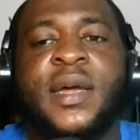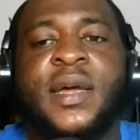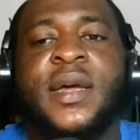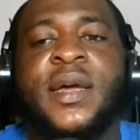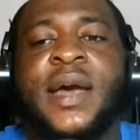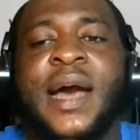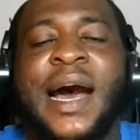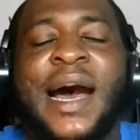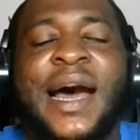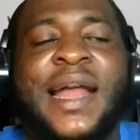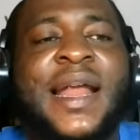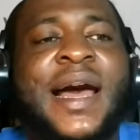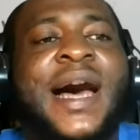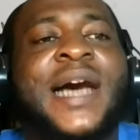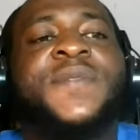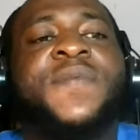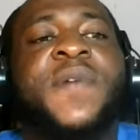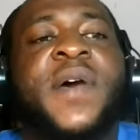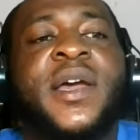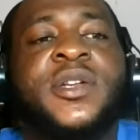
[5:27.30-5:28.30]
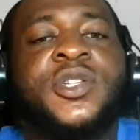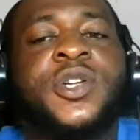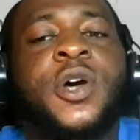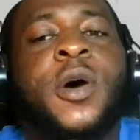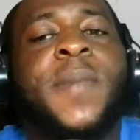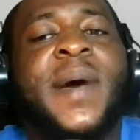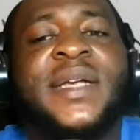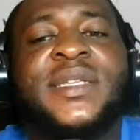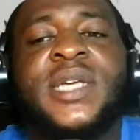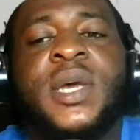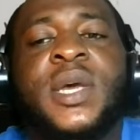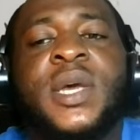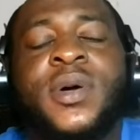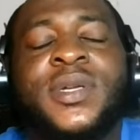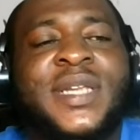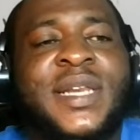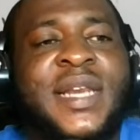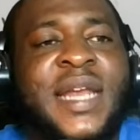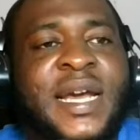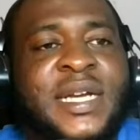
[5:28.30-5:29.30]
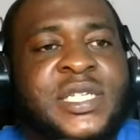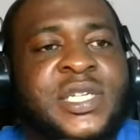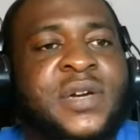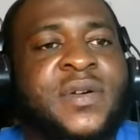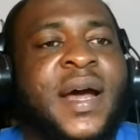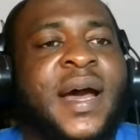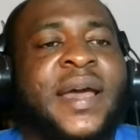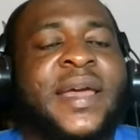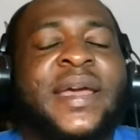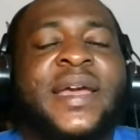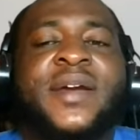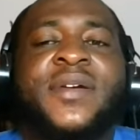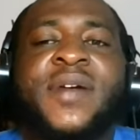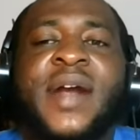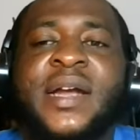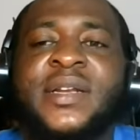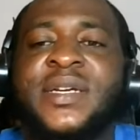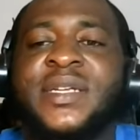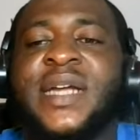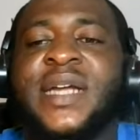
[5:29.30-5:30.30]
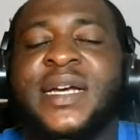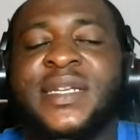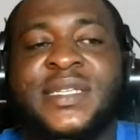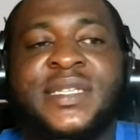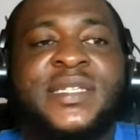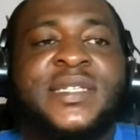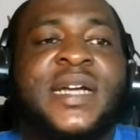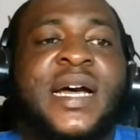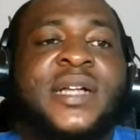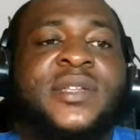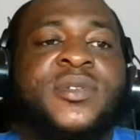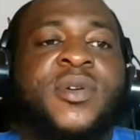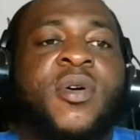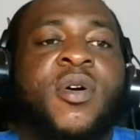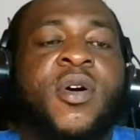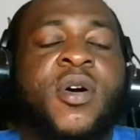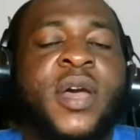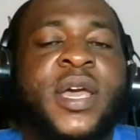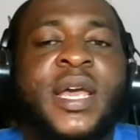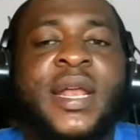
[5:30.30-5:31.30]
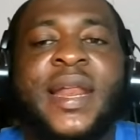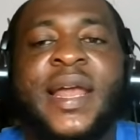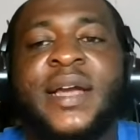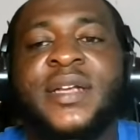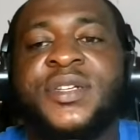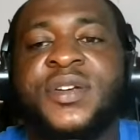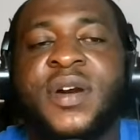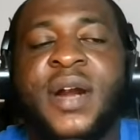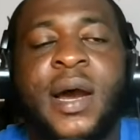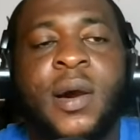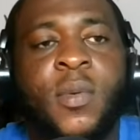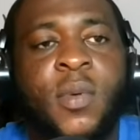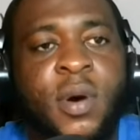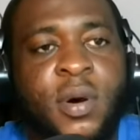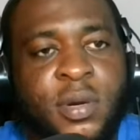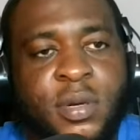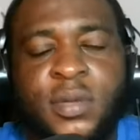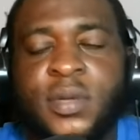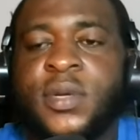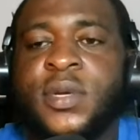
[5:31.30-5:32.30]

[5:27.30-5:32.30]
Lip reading: and ask for a job as a was lecturer, a graduate assistant, or a lecturer one.